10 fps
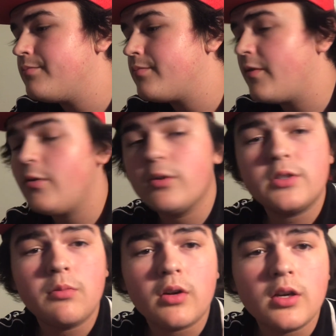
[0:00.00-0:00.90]
if you want to see
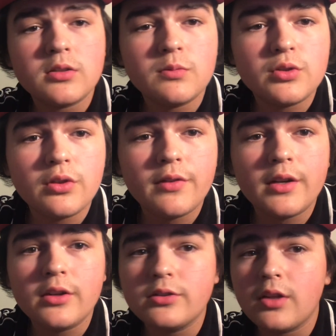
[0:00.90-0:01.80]
more custom shoe
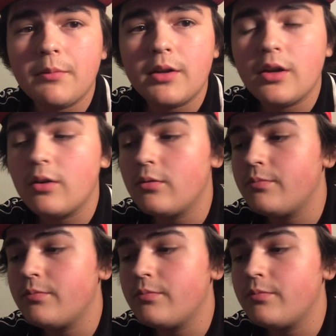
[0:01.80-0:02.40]
videos, let me know.